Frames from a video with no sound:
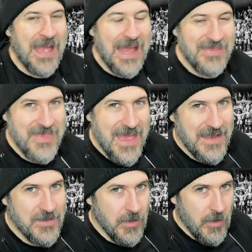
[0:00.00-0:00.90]
And
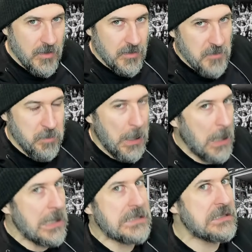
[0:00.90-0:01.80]
then
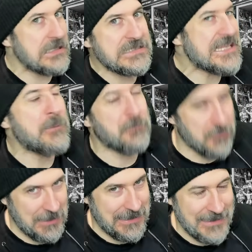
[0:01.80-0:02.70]
completely
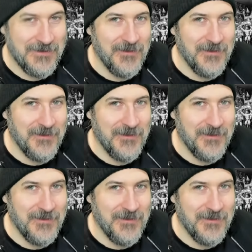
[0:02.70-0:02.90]
separately,